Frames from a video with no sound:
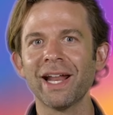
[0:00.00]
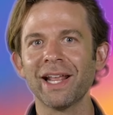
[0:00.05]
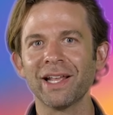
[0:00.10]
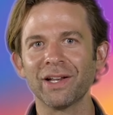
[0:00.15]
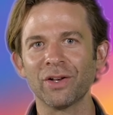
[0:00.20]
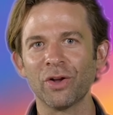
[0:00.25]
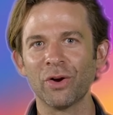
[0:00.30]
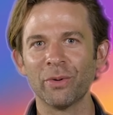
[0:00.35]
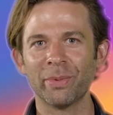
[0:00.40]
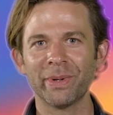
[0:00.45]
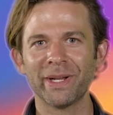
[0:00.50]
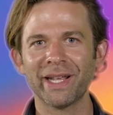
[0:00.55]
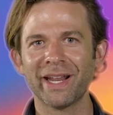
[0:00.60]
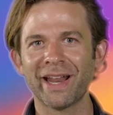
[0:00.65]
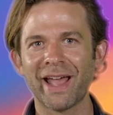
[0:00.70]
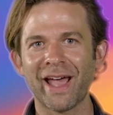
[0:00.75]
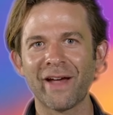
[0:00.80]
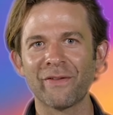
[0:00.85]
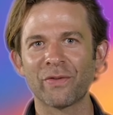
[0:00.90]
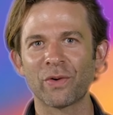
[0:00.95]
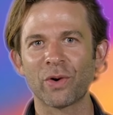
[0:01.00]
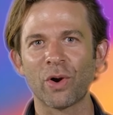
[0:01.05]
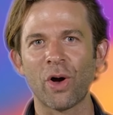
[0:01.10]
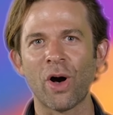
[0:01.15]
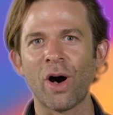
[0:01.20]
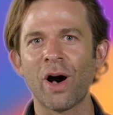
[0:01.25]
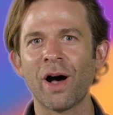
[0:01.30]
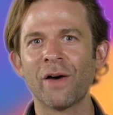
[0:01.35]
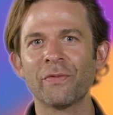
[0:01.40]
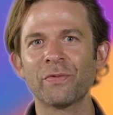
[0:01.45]
mature,
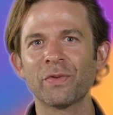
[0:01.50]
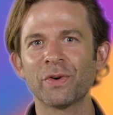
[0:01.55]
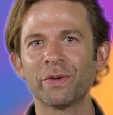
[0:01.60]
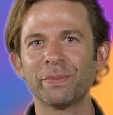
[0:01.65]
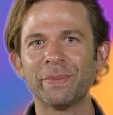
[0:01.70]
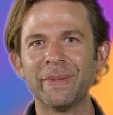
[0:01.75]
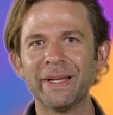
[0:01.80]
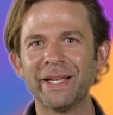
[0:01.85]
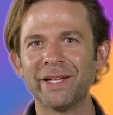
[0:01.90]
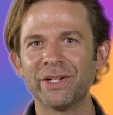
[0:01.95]
accomplished man.